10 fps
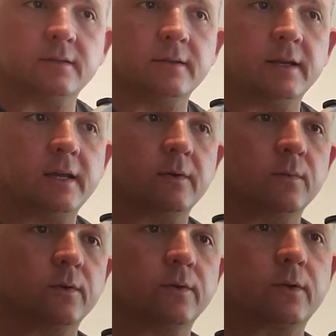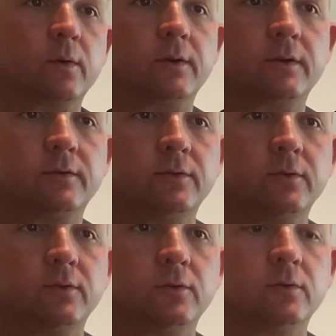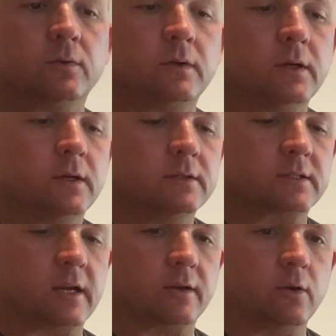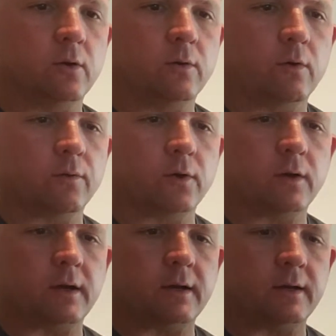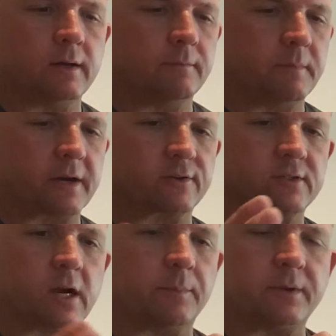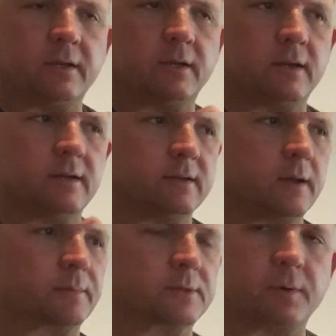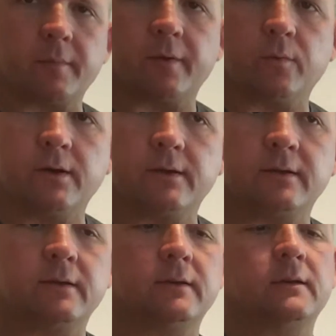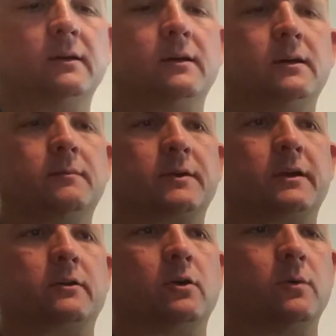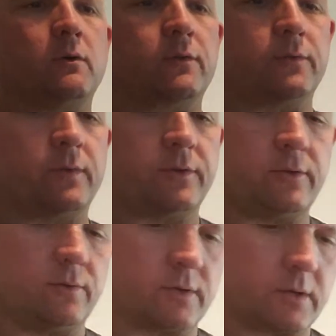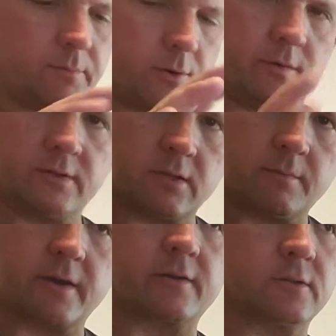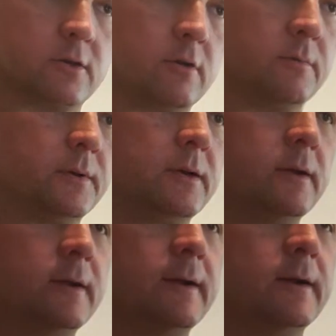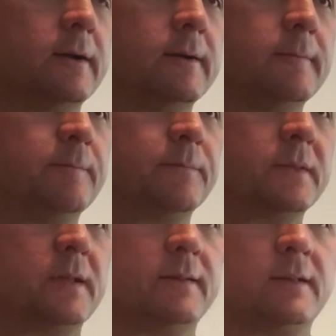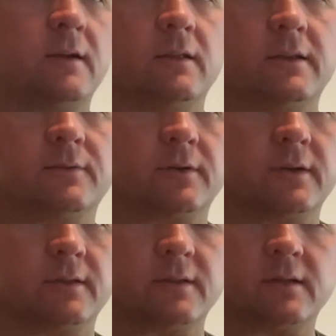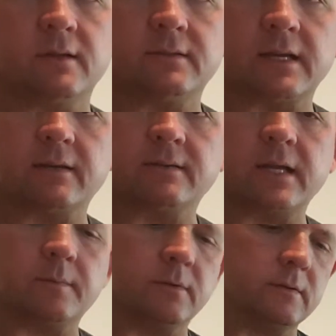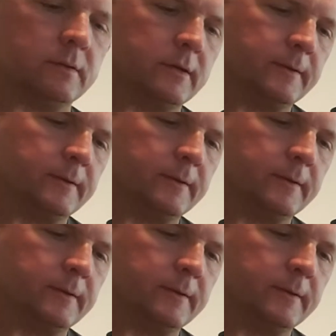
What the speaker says: Today we're going to just kind of go over microscopy and experiment one. Kind of go over with you the components of the microscope, and then I'll enter it in the data table.